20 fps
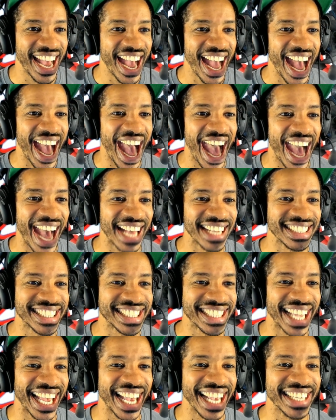I
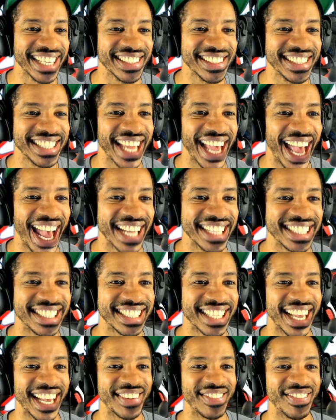see you
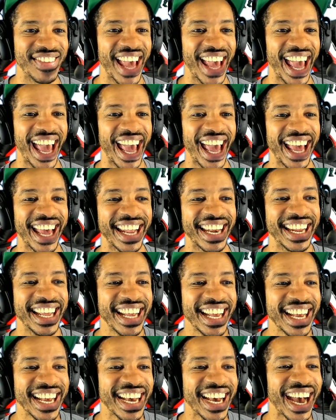dancing,
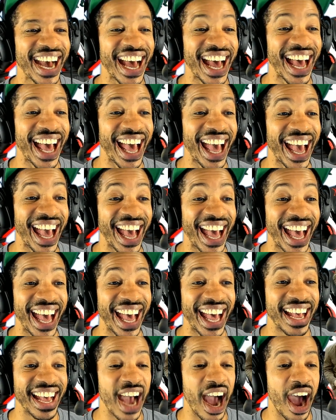man. Ah!
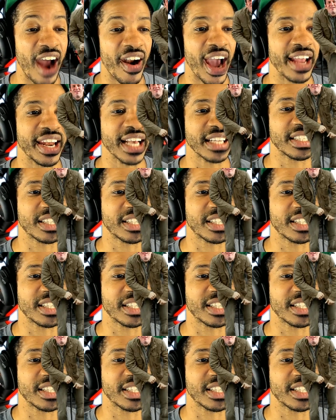All right, that's it